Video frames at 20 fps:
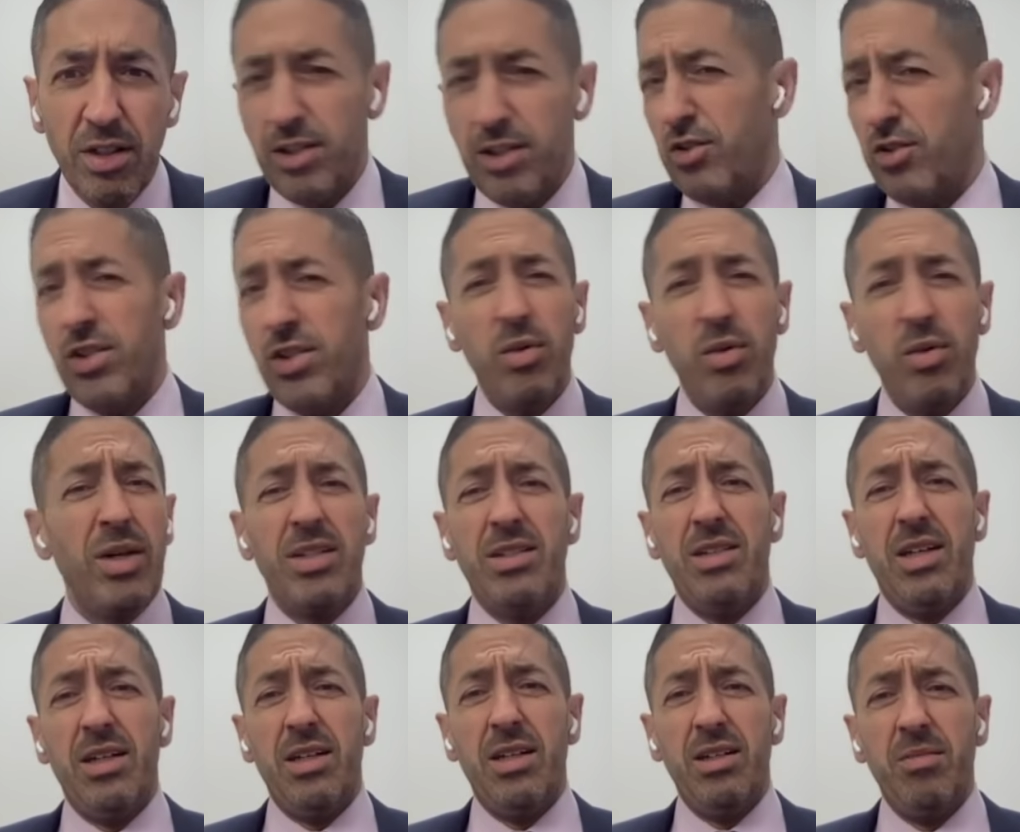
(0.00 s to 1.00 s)
Like, you'd say, wait
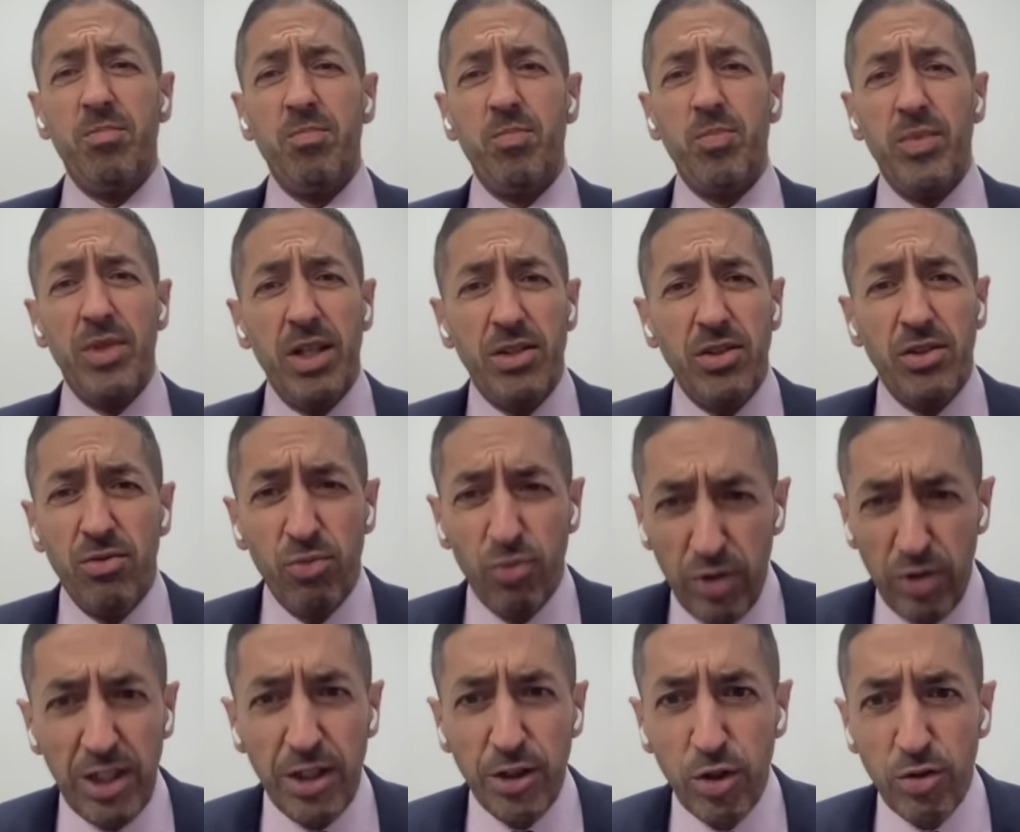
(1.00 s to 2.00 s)
a second, that's
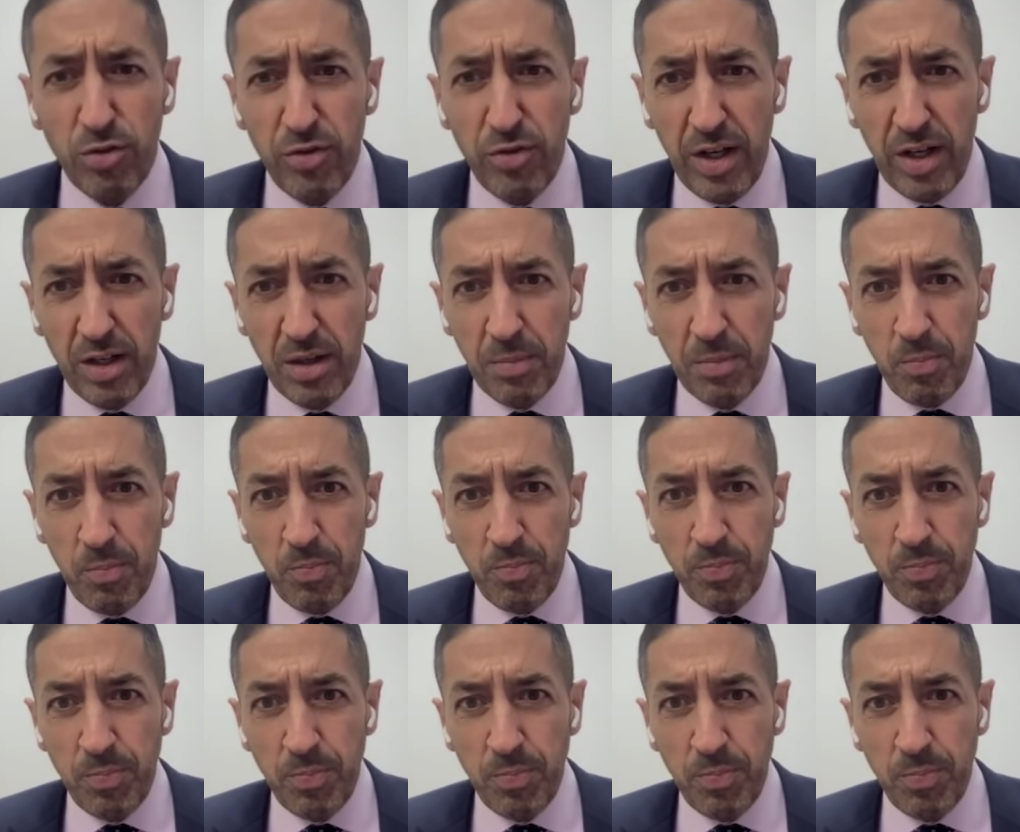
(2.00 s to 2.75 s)
really not fair.